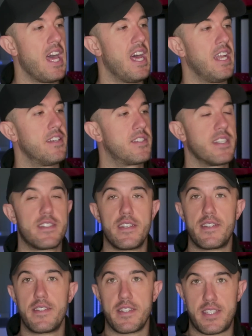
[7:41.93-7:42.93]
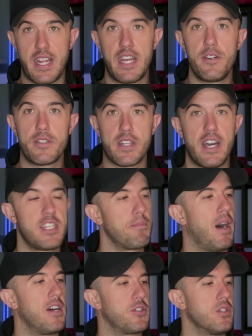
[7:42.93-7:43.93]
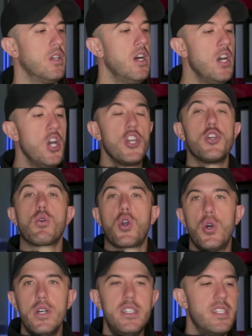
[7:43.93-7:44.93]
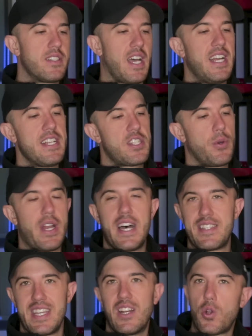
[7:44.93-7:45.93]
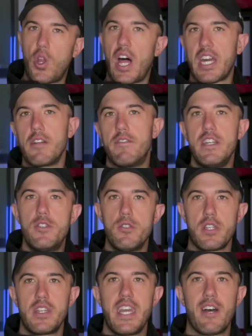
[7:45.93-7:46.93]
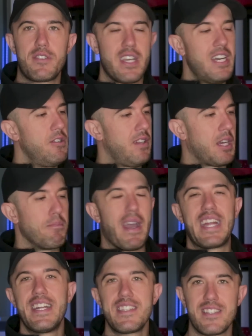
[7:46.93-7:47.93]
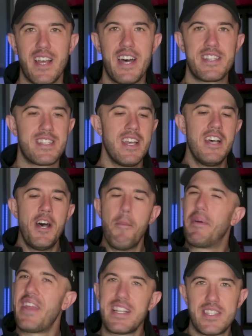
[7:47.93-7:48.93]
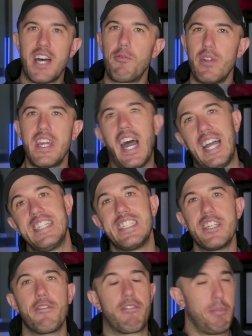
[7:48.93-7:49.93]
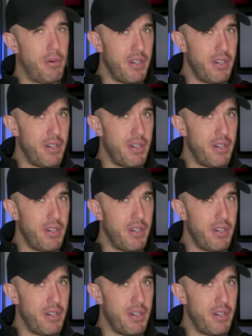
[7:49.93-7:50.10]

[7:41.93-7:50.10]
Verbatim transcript: And since this is a standard size module, you could design it so it has interlocking features on the outside or like magnet slots, but that's not really ideal for